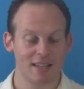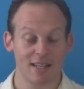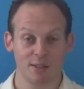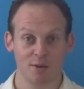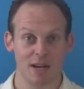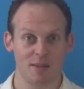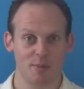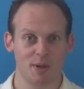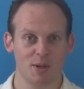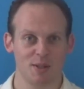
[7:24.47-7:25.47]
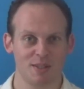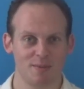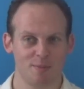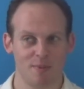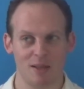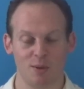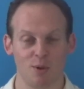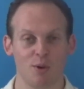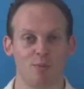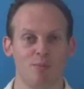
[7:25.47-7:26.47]
And that's great, because then
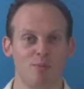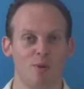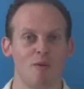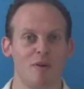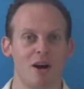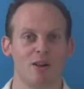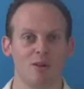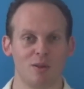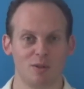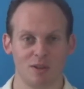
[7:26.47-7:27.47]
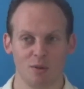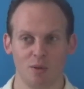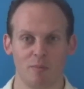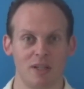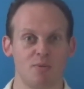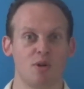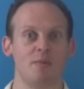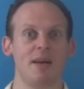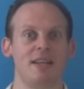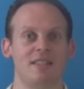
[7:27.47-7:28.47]
your profile is going to look much more
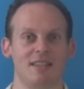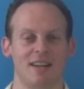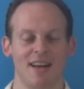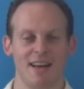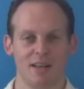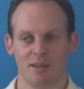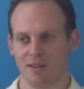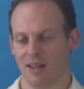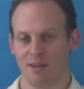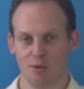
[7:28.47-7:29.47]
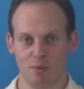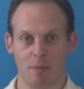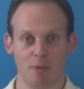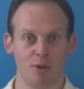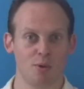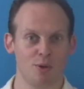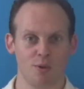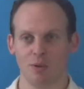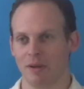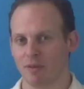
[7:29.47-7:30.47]
amazing. Like, you know, people
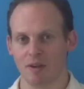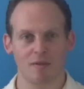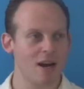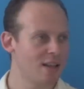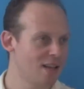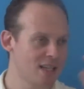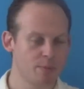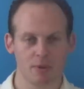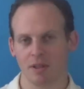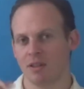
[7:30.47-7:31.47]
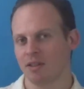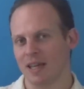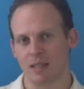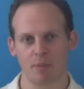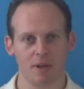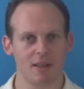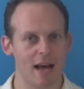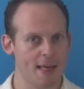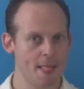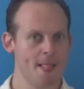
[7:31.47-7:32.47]
endorse you left and right, expert in this, expert in
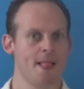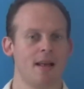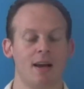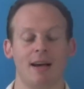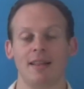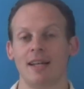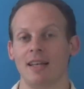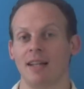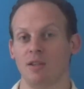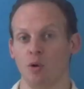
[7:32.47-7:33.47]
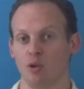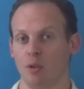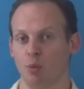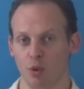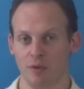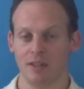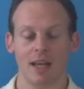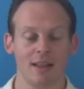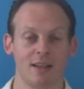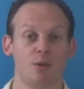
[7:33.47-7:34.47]
that. And that adds social proof. It's
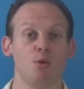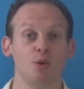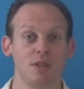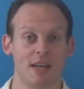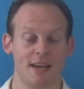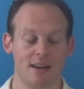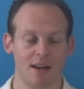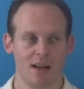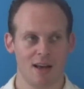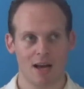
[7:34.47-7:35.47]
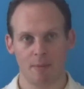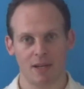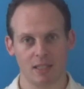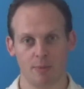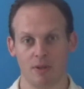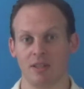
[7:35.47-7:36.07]
not like you saying, I'm an expert.